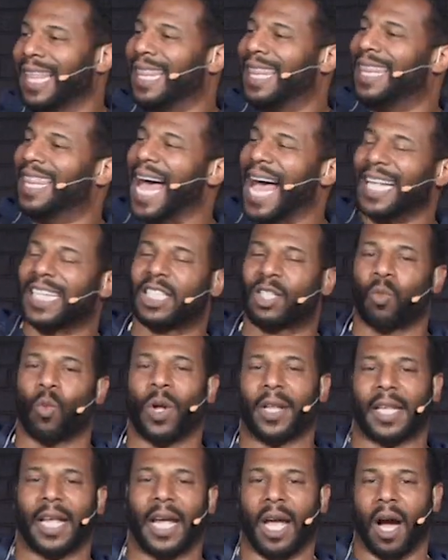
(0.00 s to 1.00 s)
That's
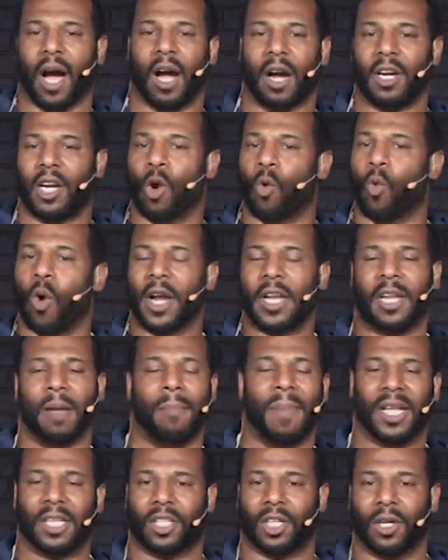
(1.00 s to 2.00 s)
what they are. They're
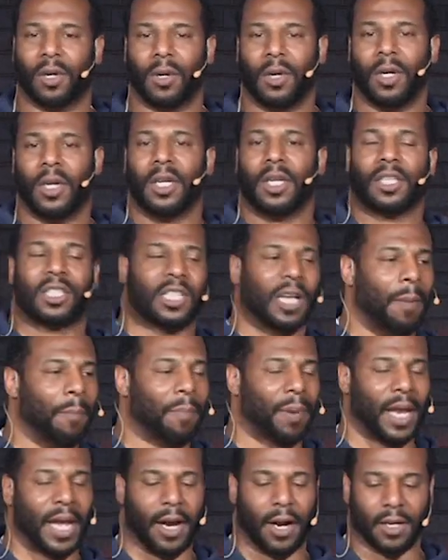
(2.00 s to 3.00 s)
one-dimensional. Some
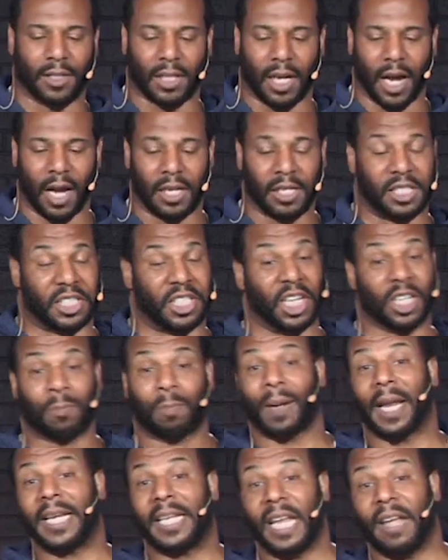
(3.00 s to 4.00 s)
players just
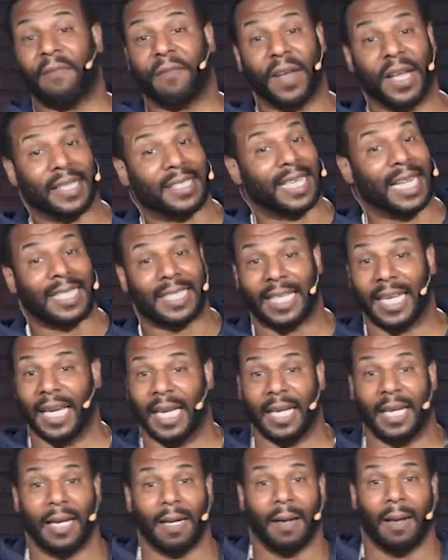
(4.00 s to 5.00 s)
play defense. That's
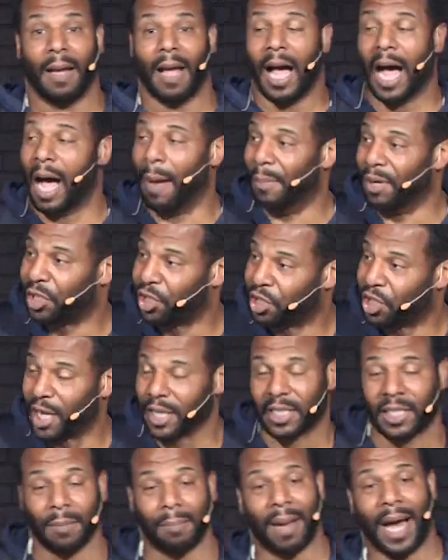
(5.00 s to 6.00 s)
it. I'm going to
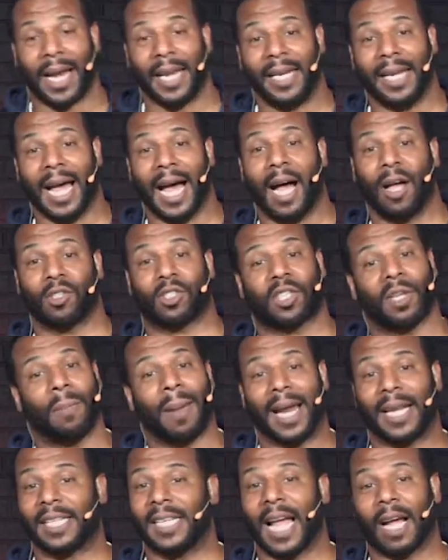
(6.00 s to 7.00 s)
shut somebody down.
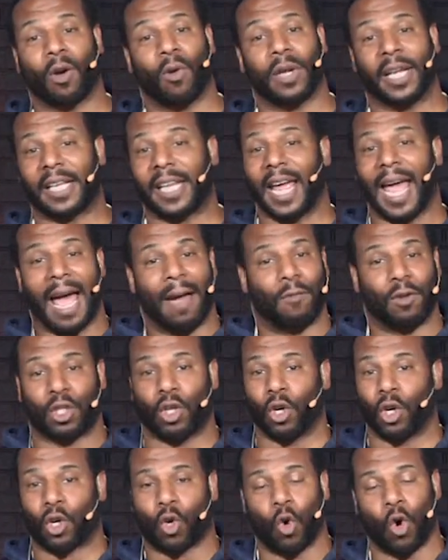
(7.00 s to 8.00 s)
Somebody's not going to get the average
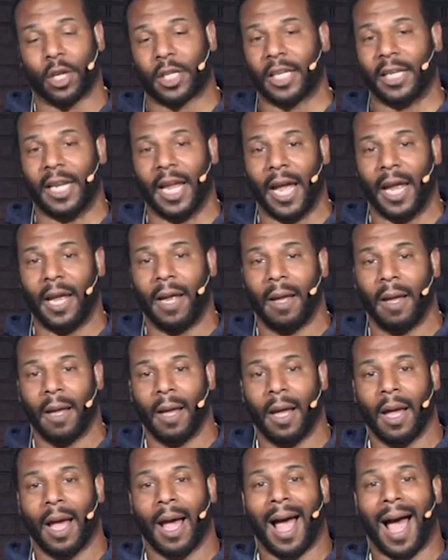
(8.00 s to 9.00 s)
on the court today.
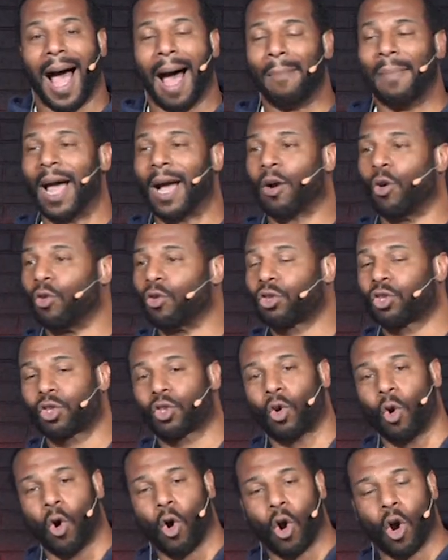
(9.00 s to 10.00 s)
I'm not going to
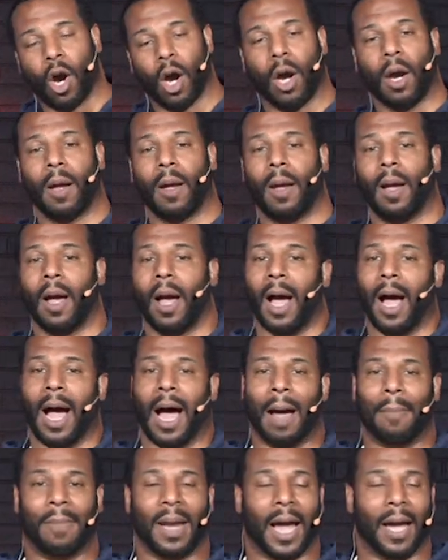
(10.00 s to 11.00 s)
score.
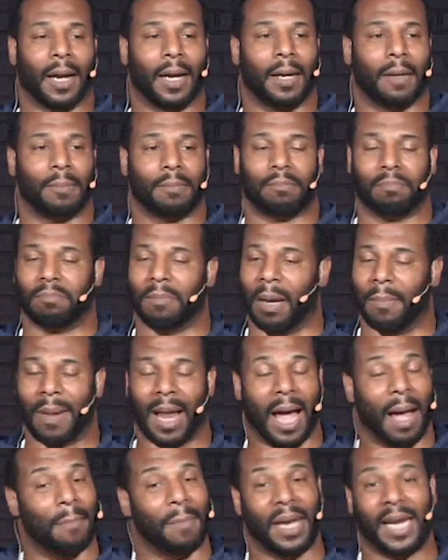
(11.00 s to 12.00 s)
I
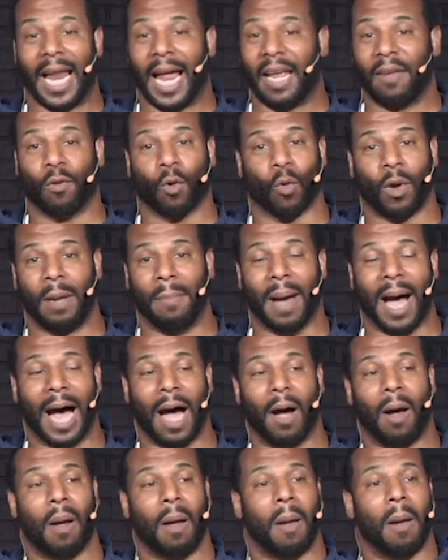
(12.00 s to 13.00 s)
may not even rebound.